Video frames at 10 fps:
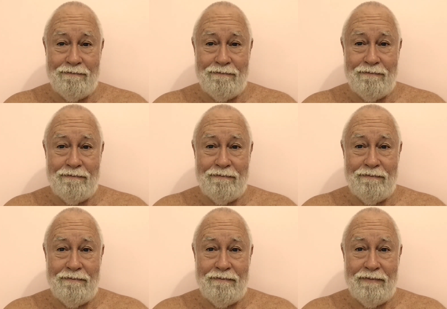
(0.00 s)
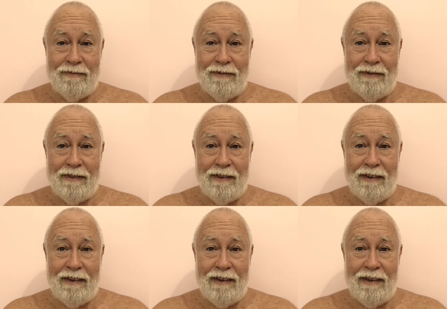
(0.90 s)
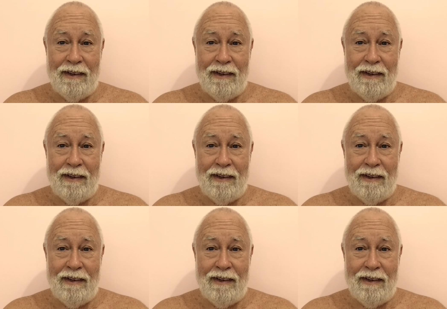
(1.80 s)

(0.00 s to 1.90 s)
Nothing is said.